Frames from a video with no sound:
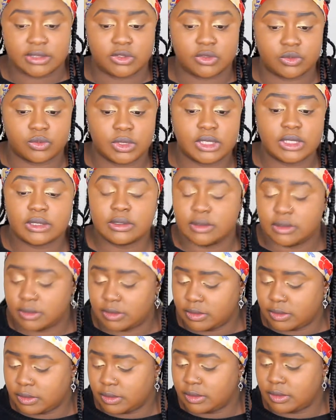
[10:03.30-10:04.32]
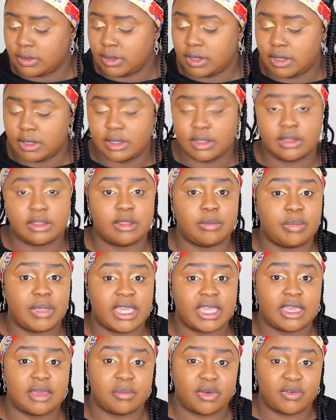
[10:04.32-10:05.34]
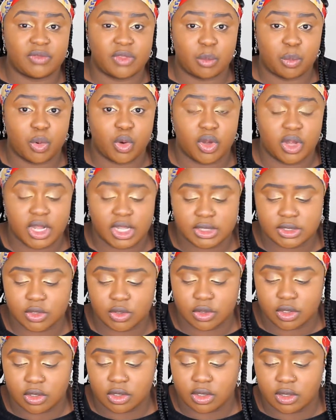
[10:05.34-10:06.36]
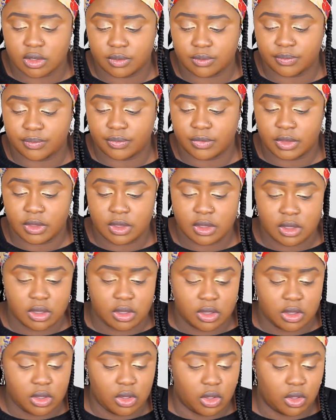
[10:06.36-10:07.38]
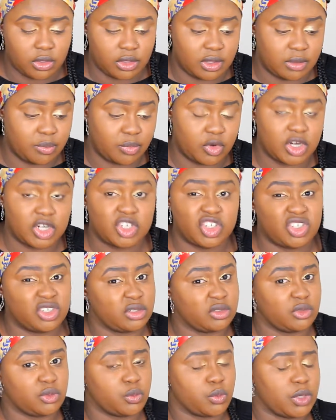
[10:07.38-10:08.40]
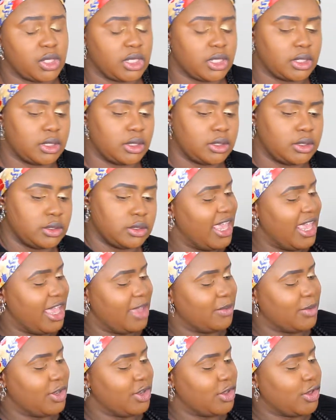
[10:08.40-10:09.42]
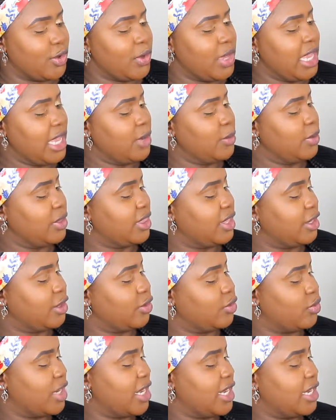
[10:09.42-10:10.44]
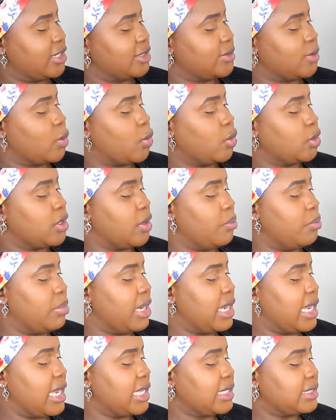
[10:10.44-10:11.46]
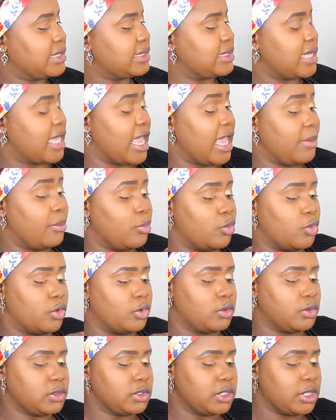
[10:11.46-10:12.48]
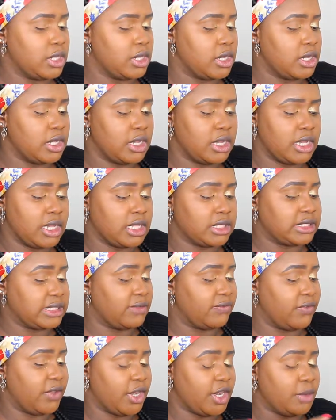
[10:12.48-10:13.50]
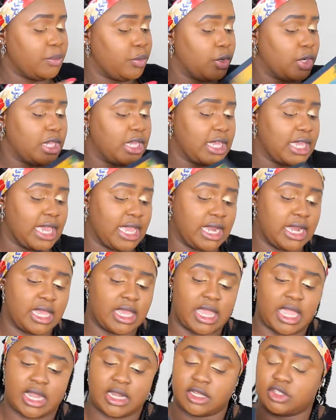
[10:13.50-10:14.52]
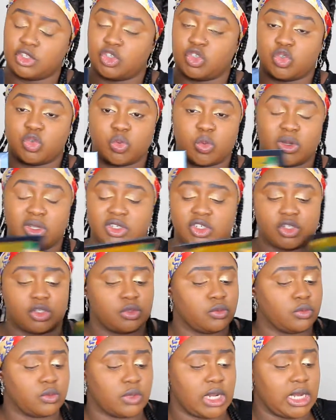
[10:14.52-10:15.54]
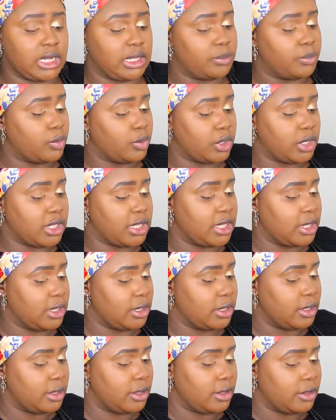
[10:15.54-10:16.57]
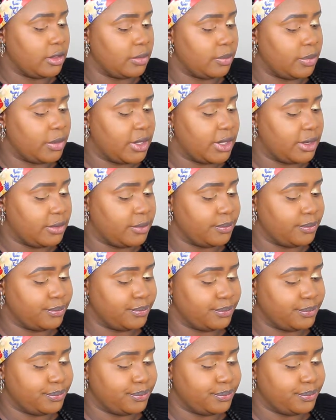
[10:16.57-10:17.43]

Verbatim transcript: is real the pickup of the product on the on the brush is weak I'm gonna go in with the green it's called a Blitz Emerald it's a very pretty color and it's swatched really pretty but